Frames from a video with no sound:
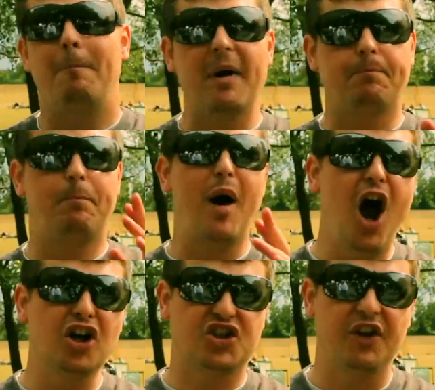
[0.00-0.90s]
But
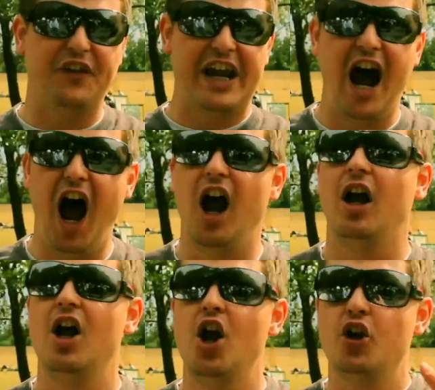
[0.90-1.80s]

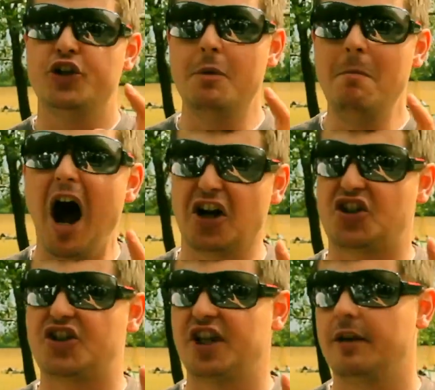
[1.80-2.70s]
persevere you
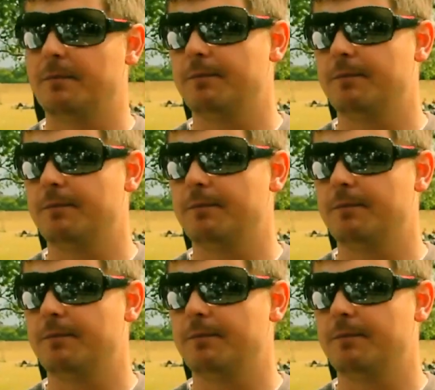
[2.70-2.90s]
must.